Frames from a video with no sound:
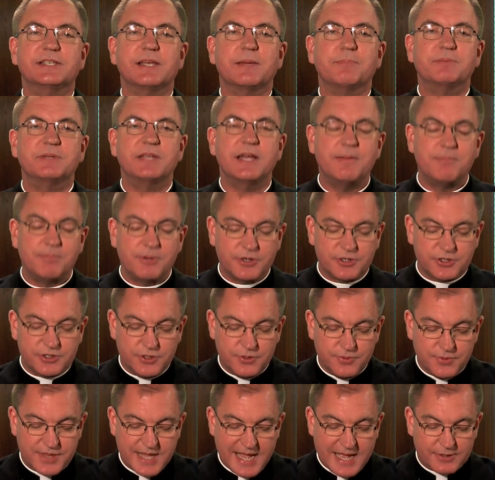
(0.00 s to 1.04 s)
September
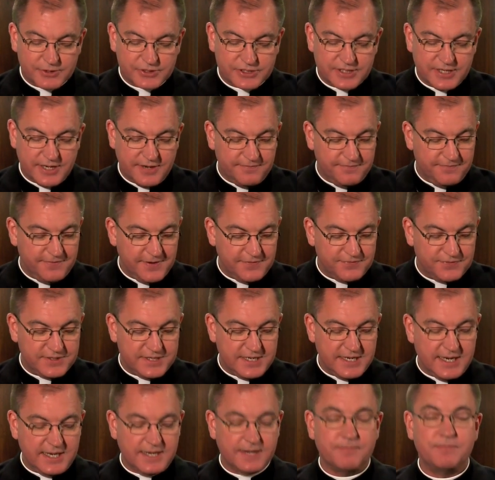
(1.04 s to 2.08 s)

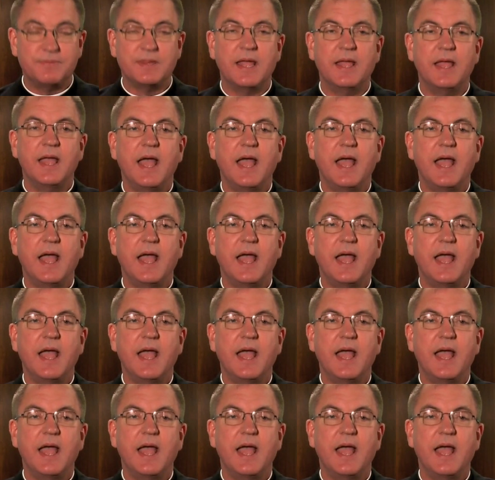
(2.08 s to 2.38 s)
2015